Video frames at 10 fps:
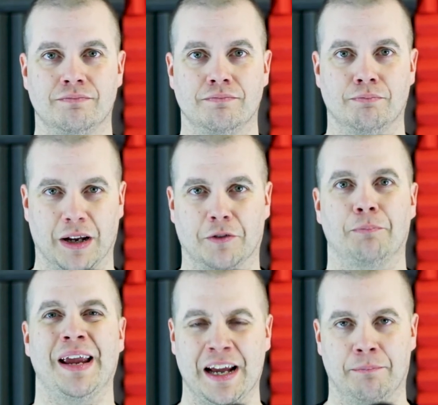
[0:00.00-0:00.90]
makes
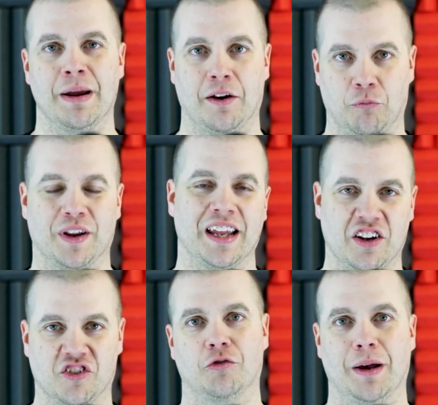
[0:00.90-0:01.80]
Pigpen, with
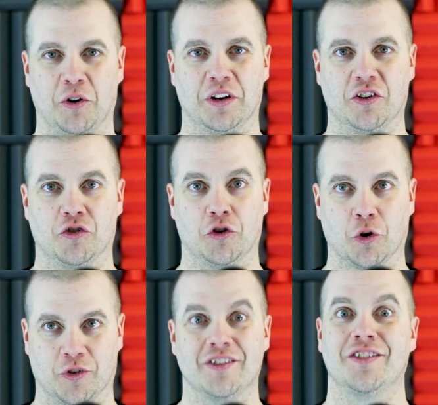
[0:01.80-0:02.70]
his smell and his
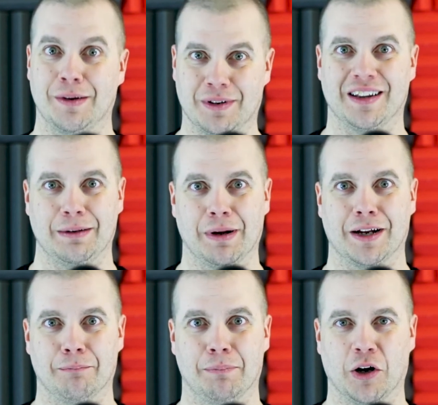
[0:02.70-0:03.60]
dirt, seem clean by
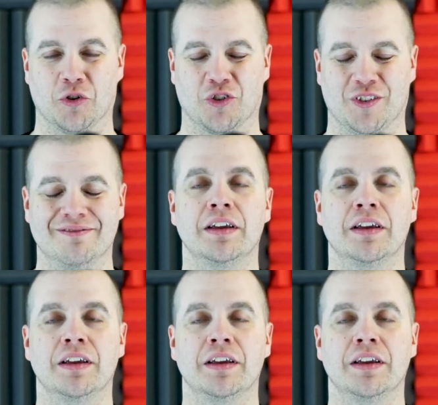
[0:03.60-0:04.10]
comparison.